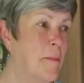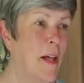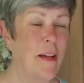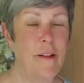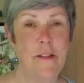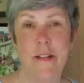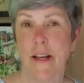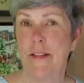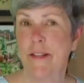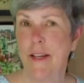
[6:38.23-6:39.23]
line is
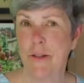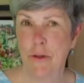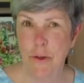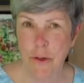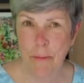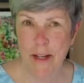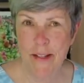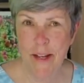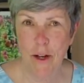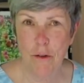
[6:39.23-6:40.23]
I stay true to
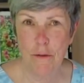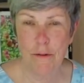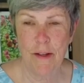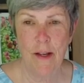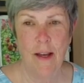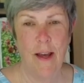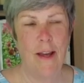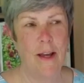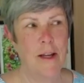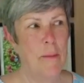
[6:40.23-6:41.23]
myself,
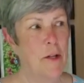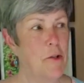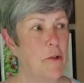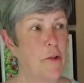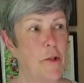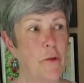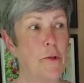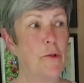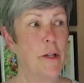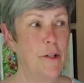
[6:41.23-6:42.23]
and I make sure there's no
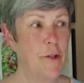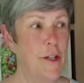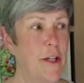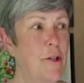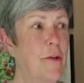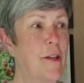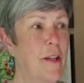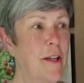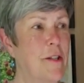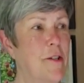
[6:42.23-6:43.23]
stranger danger or
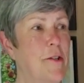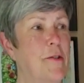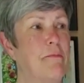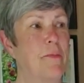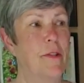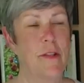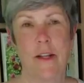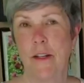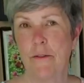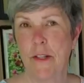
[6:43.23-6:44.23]
anything. I just
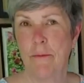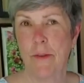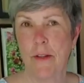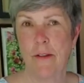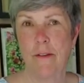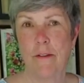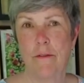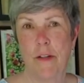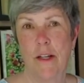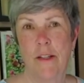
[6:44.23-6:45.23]
think of something
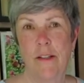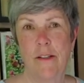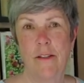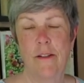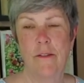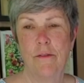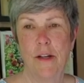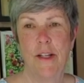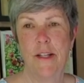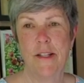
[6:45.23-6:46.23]
fun and
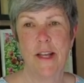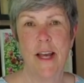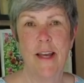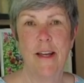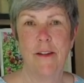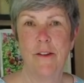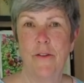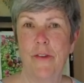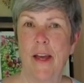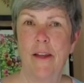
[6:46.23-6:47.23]
funny to say and
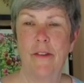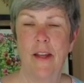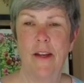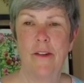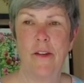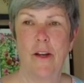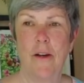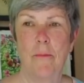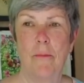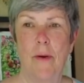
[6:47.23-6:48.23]
decide that
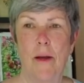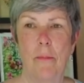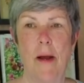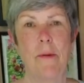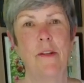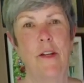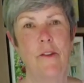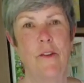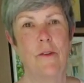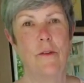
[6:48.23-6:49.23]
I probably
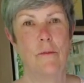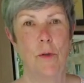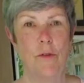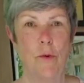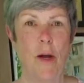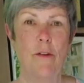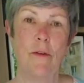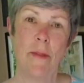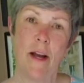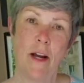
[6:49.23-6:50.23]
need to move away
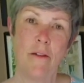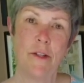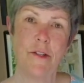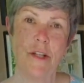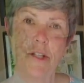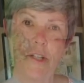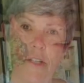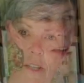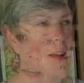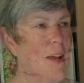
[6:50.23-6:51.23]
from that
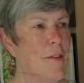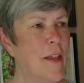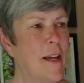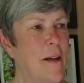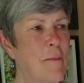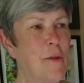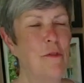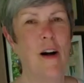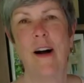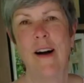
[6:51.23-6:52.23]
conversation, and then I
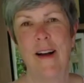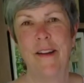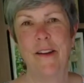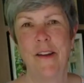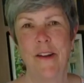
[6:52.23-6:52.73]
move on